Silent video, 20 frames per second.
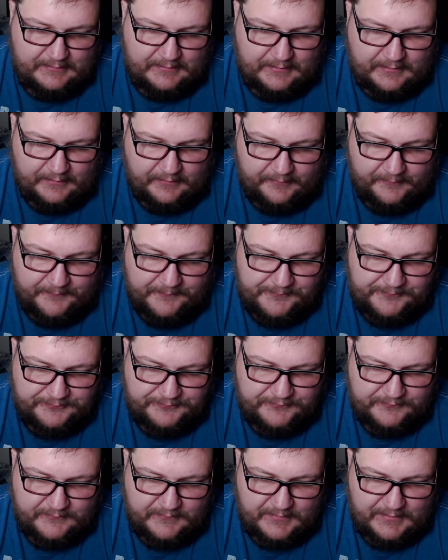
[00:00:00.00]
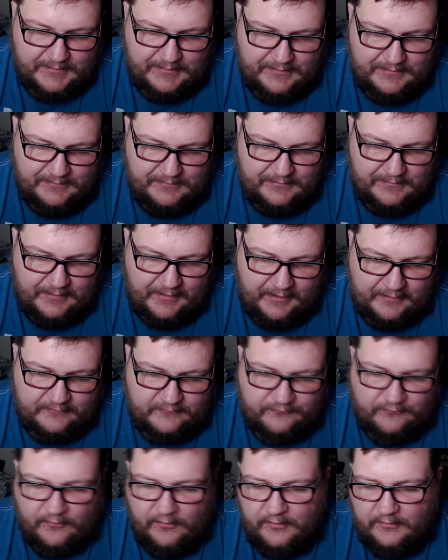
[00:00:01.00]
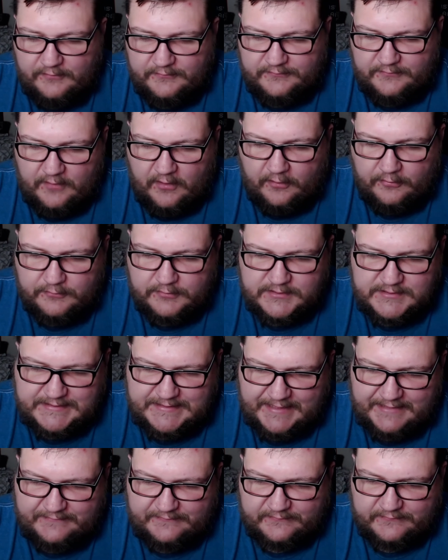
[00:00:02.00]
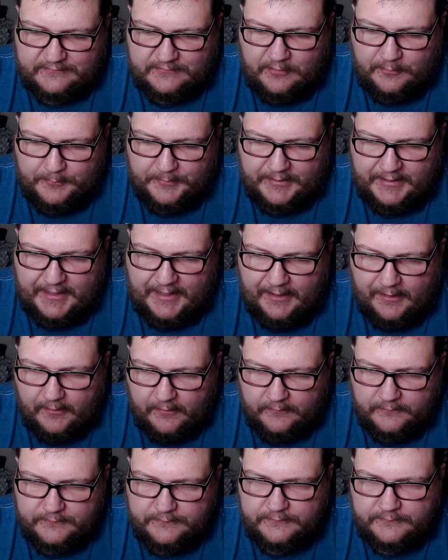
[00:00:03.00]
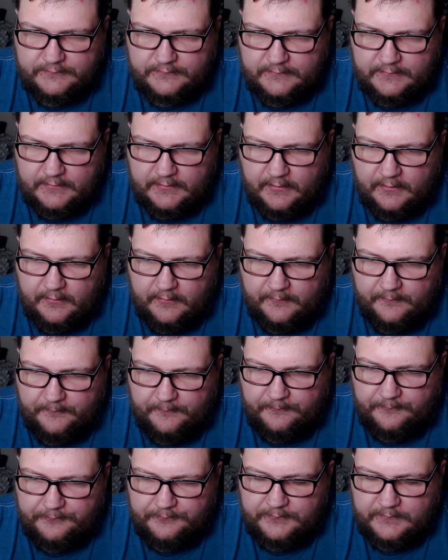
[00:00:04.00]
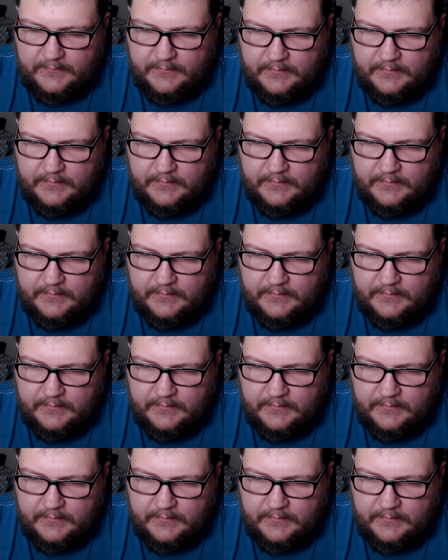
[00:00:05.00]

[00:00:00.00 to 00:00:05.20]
Um, as far as other sets that's coming out, um,